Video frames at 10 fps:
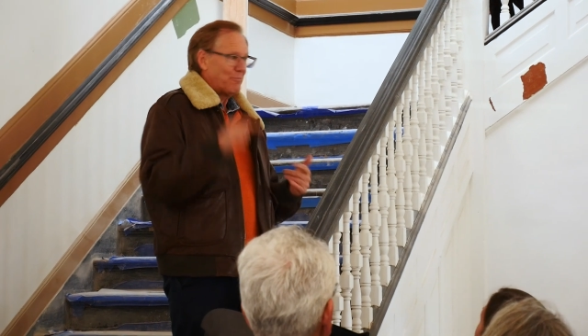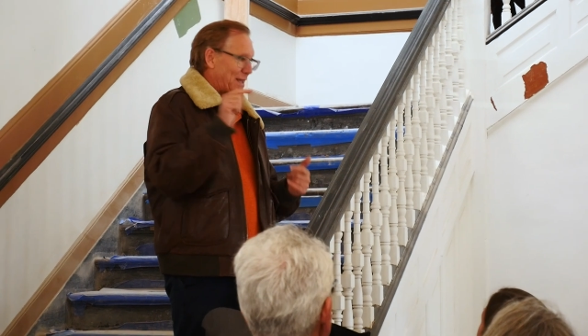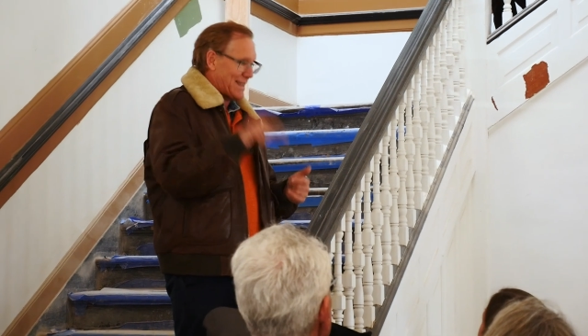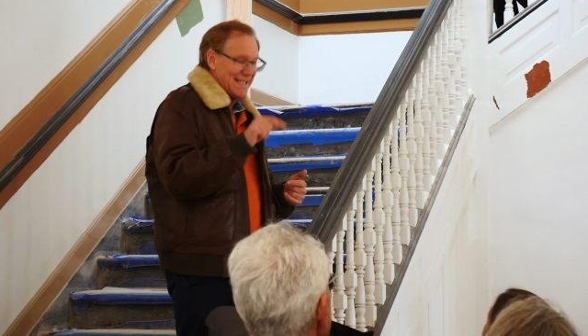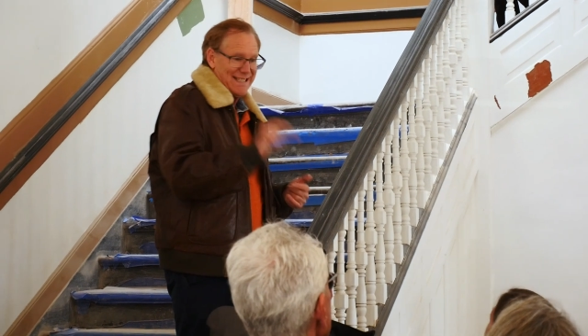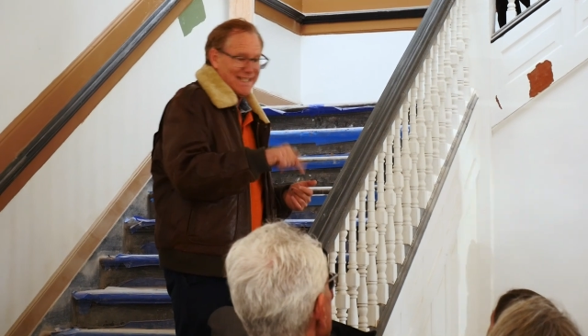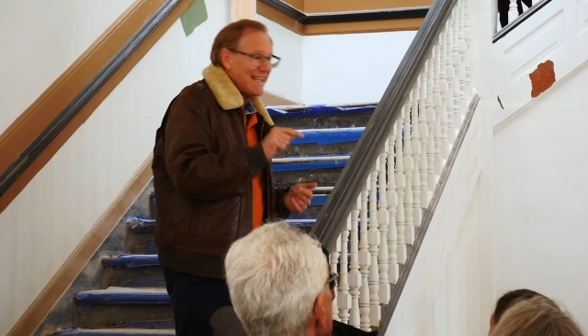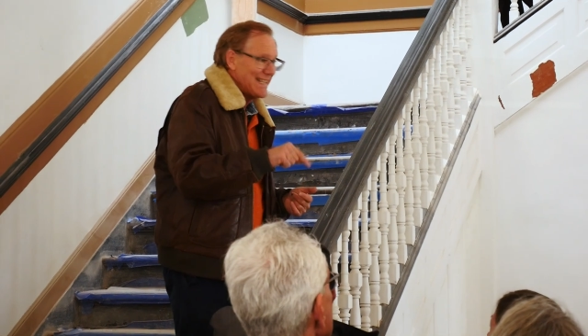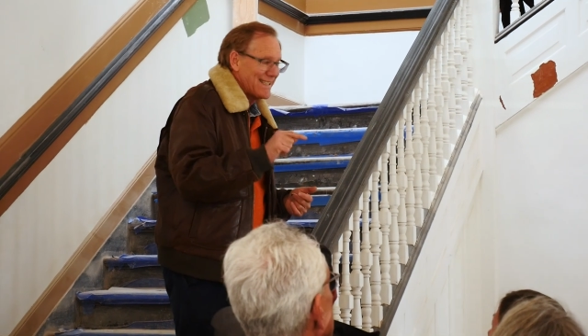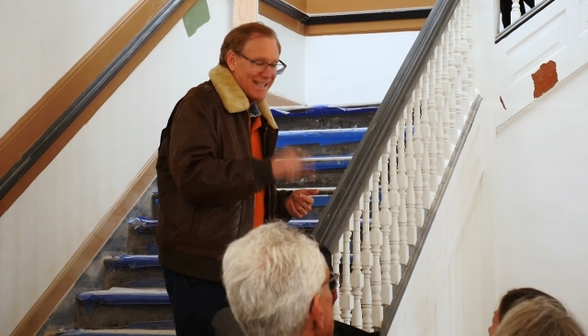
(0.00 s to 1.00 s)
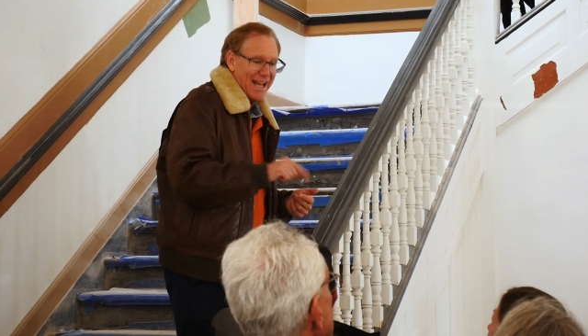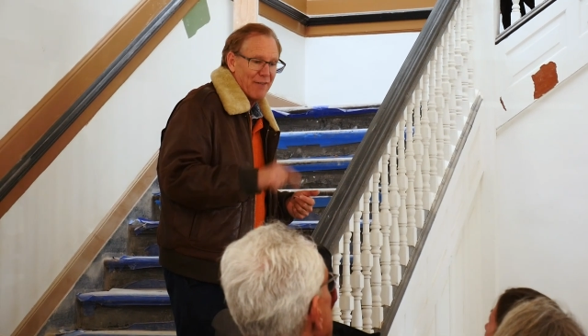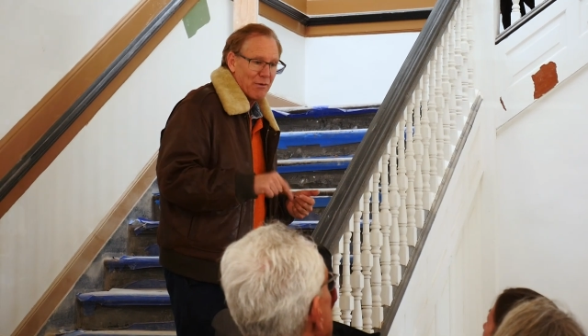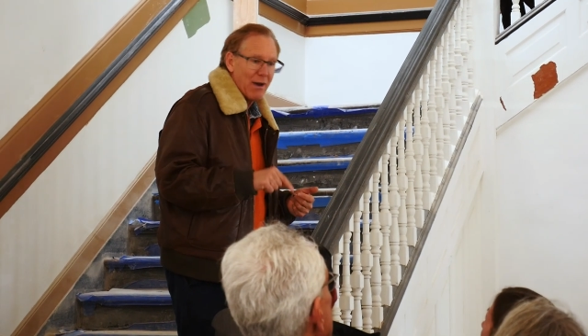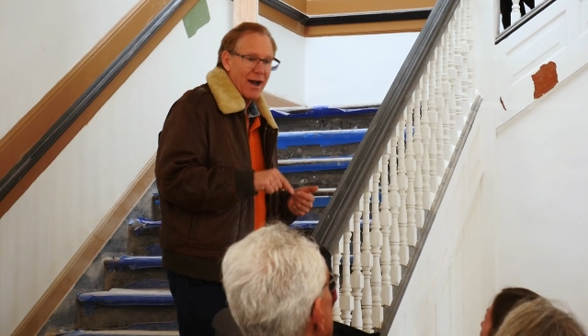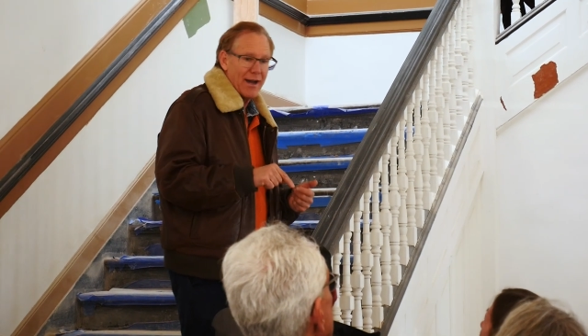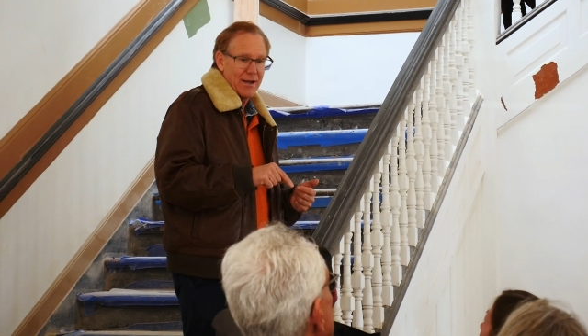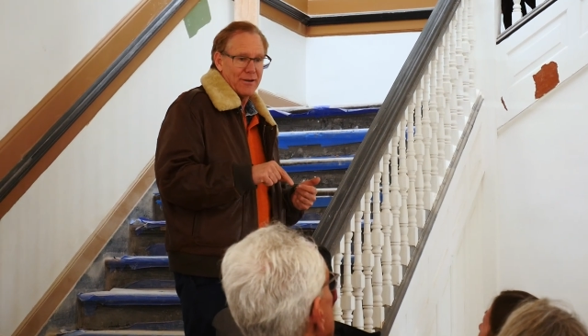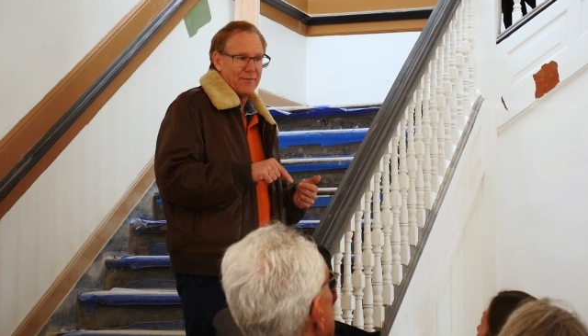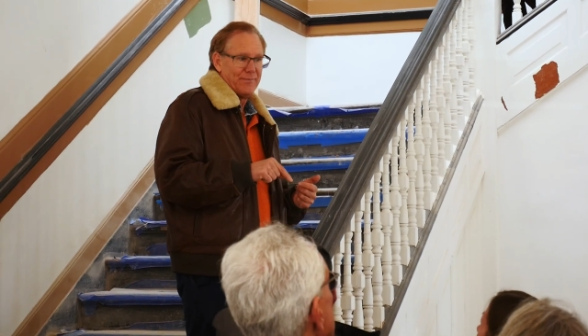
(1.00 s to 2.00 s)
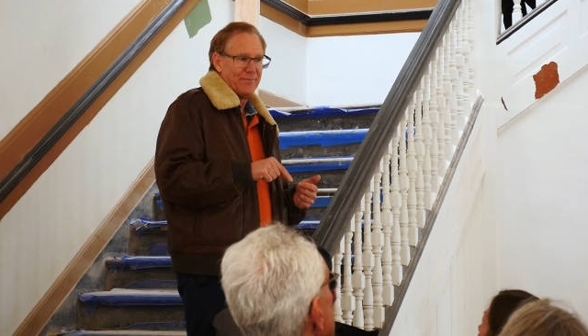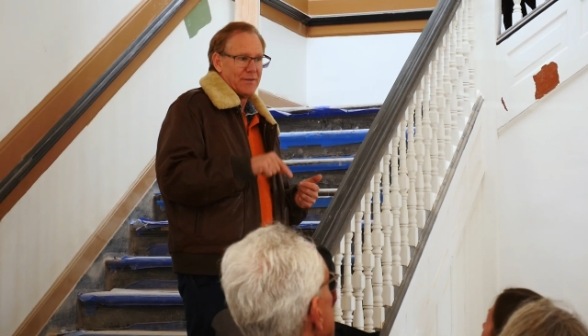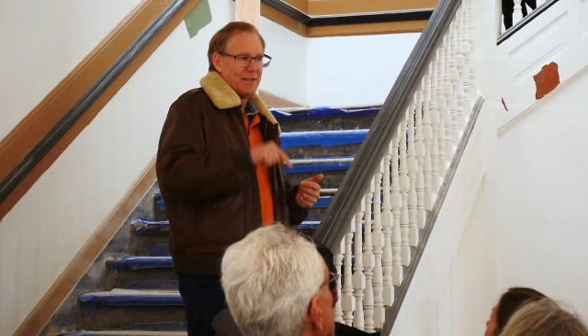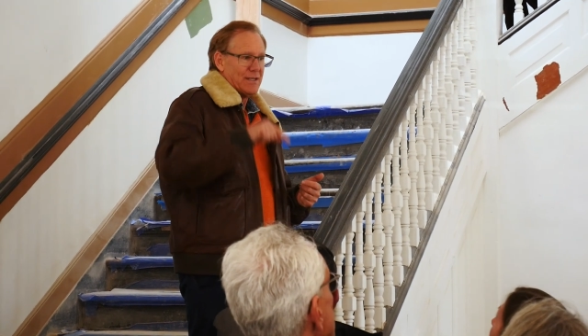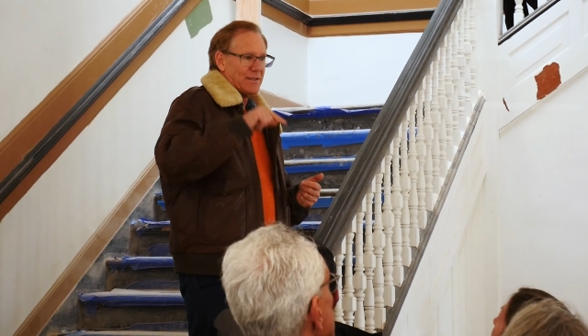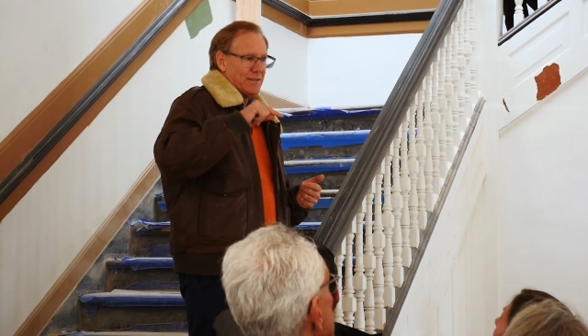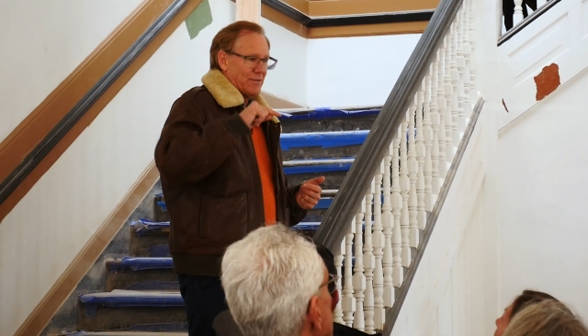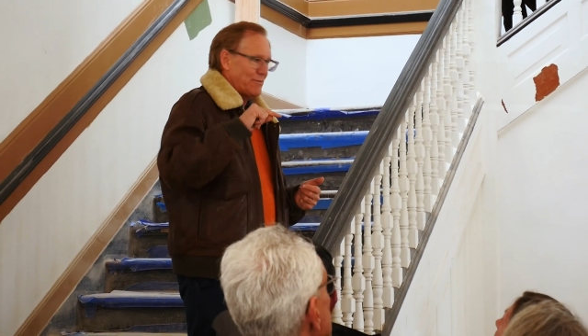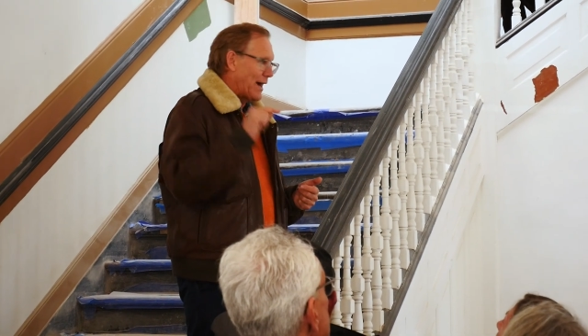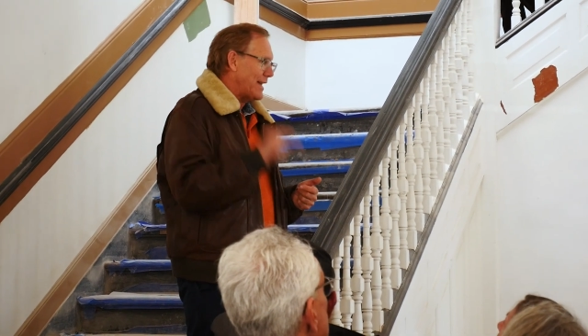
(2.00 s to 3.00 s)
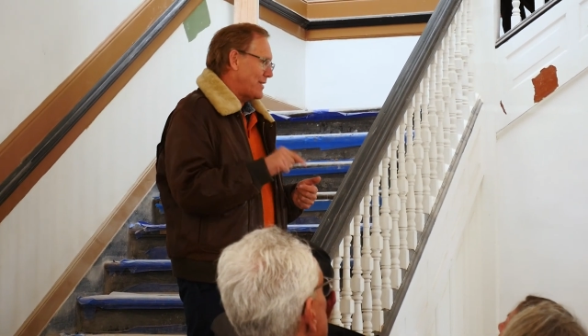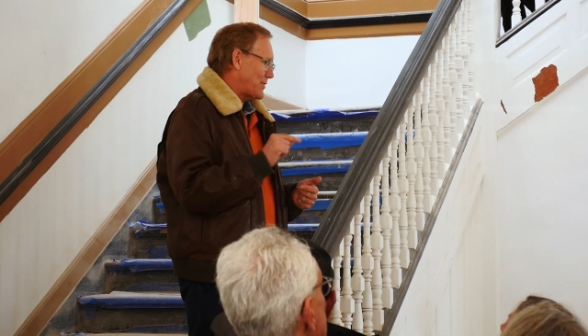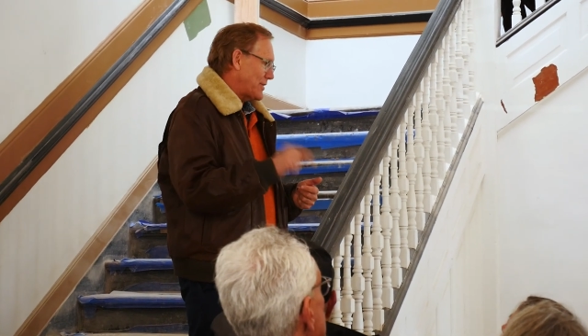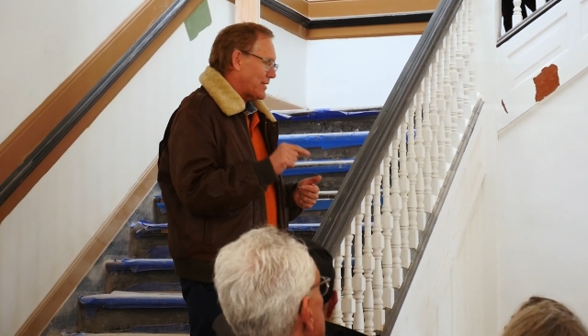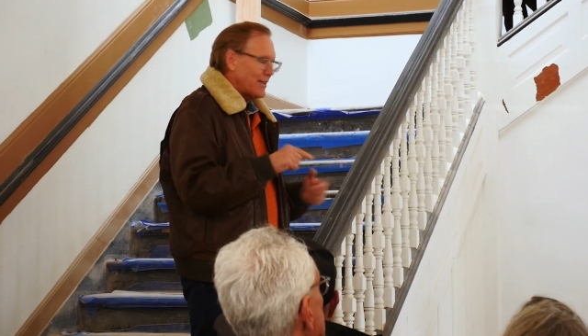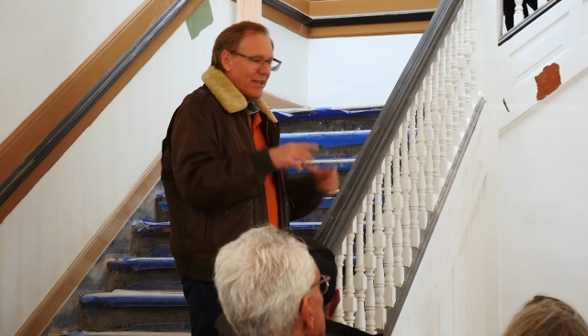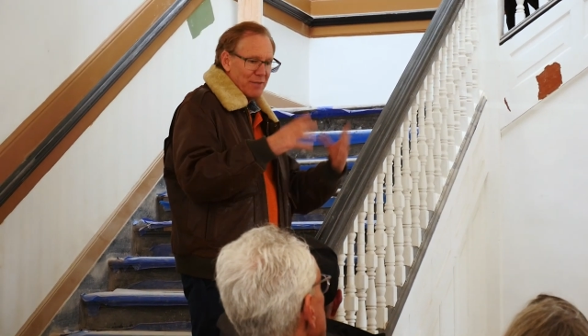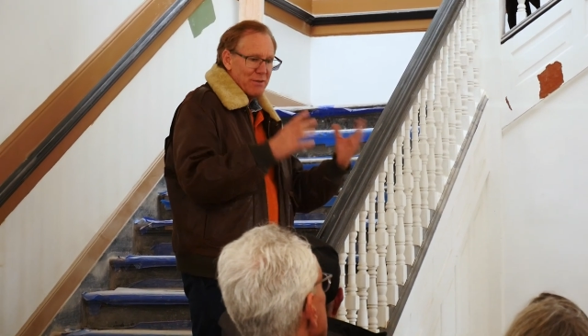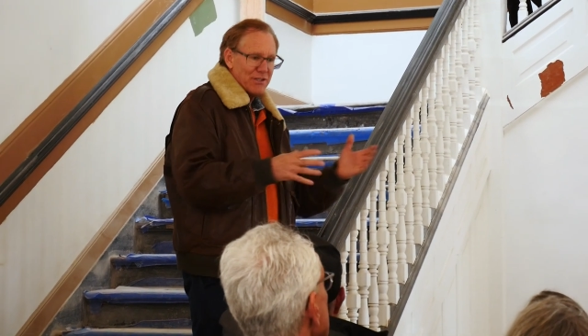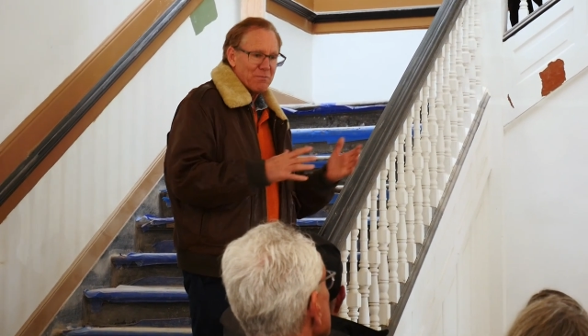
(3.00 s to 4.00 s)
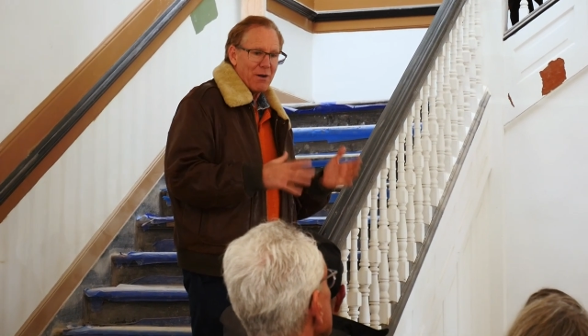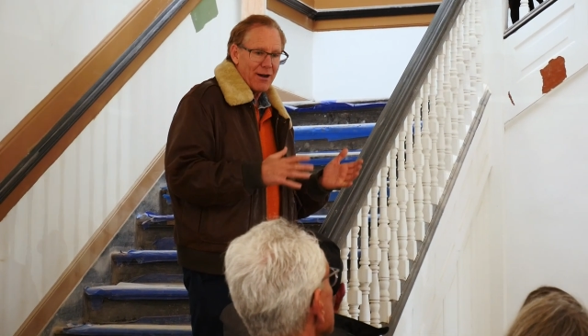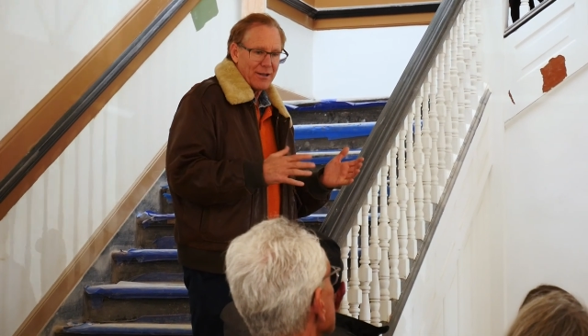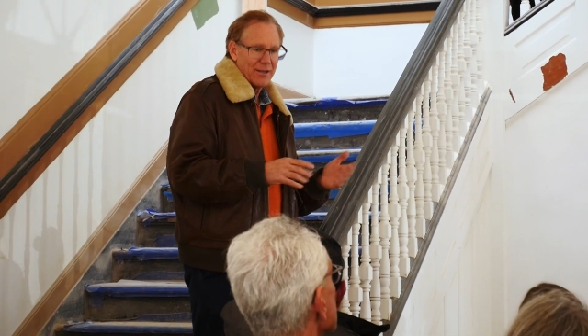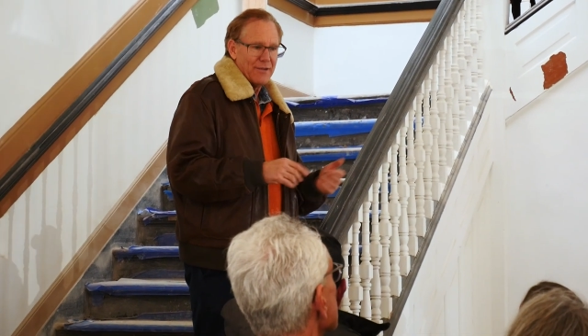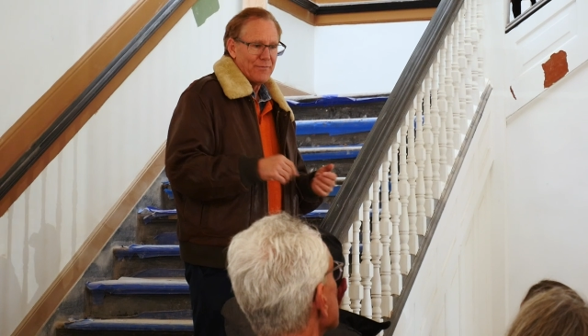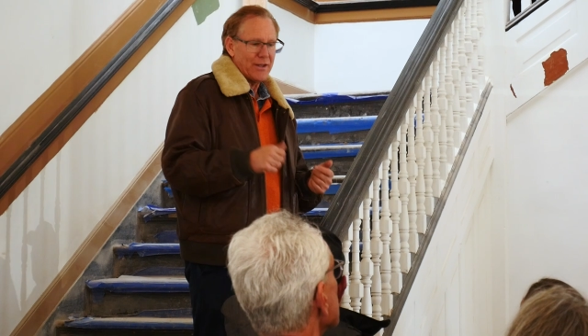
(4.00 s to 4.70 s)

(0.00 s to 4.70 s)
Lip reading: But this is the Alvarado, right? Just a little bit smaller.